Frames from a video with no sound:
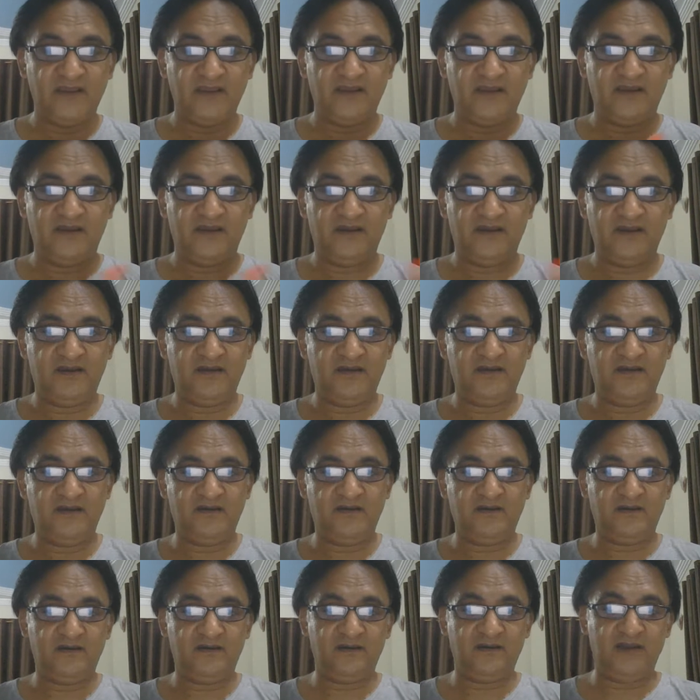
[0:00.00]

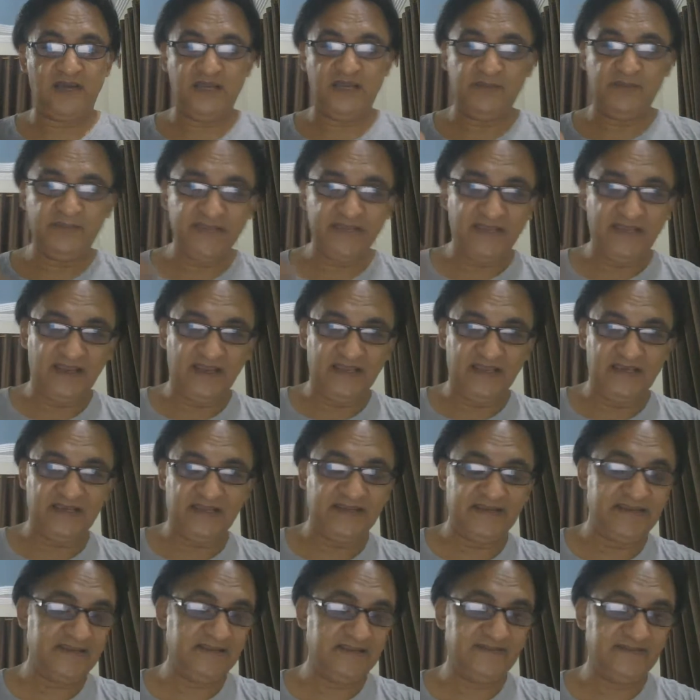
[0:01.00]
I'll be
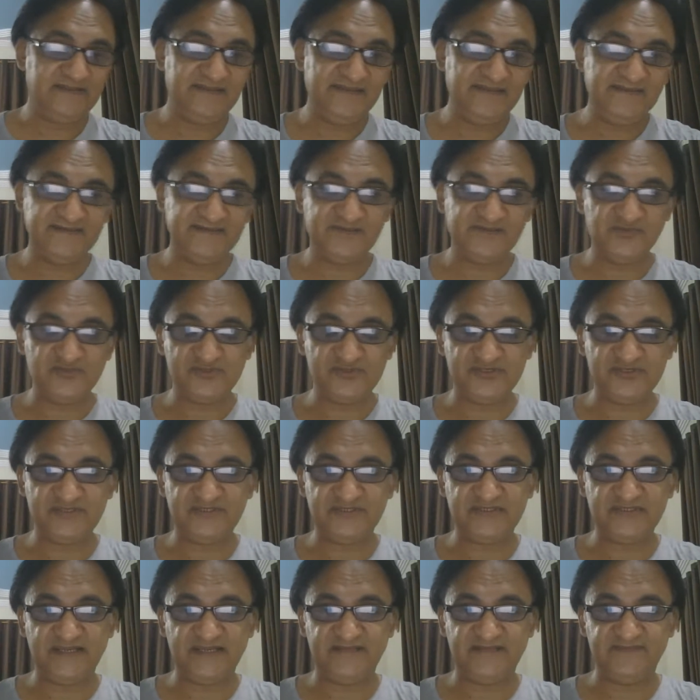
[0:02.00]
highlighting these
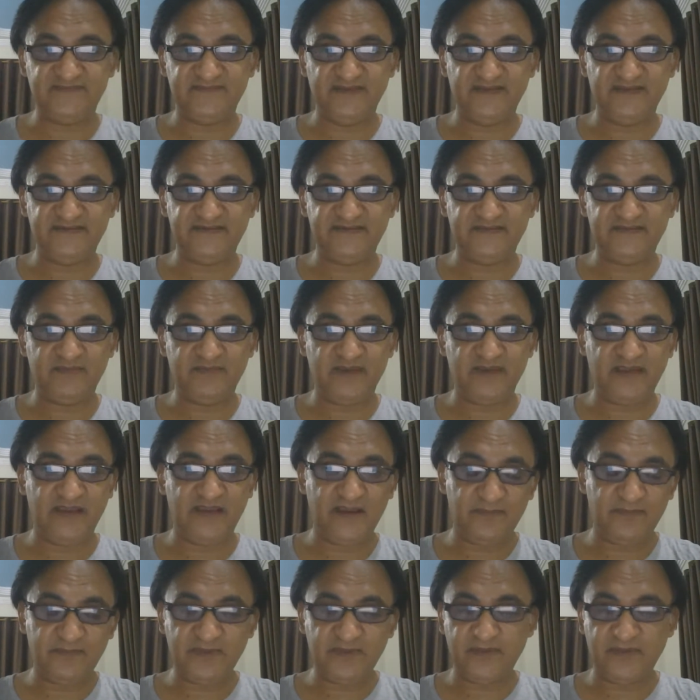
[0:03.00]
questions as well as in my
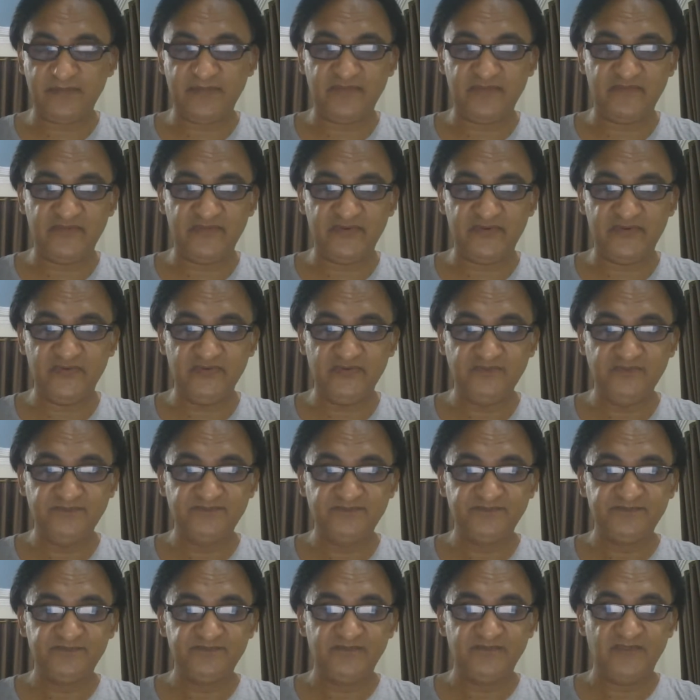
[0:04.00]
upcoming video
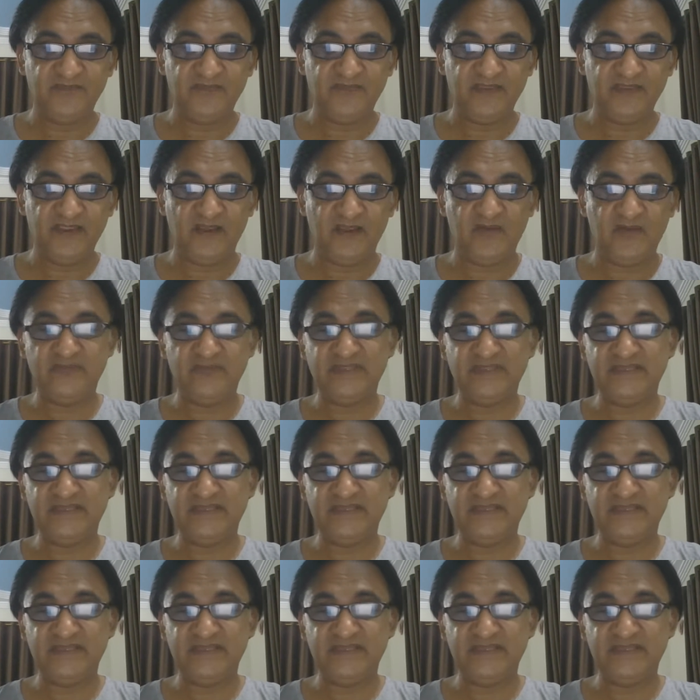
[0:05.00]
with